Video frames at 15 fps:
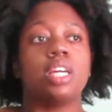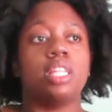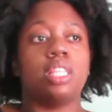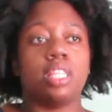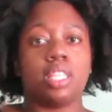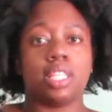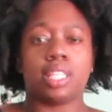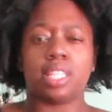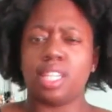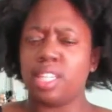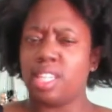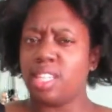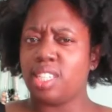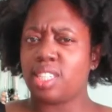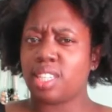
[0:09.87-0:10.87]
This
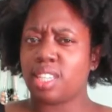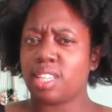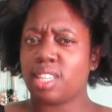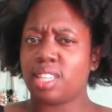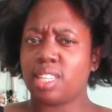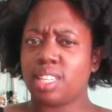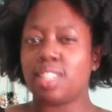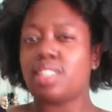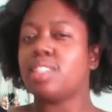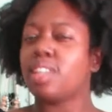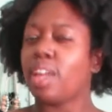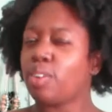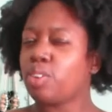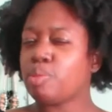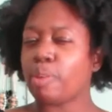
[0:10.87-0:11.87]
is
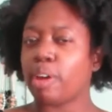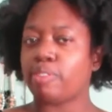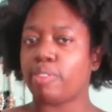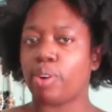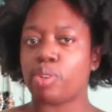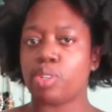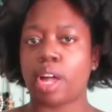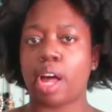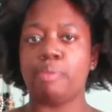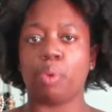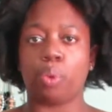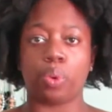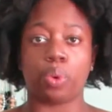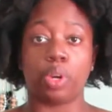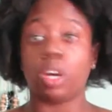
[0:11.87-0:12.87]
actually my first time
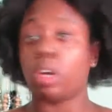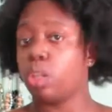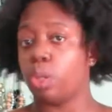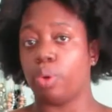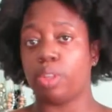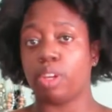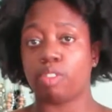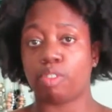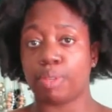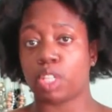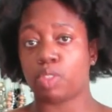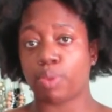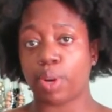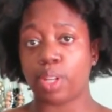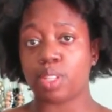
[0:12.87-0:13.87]
ordering clothing from
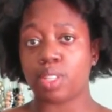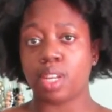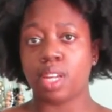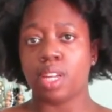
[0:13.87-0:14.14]
Express.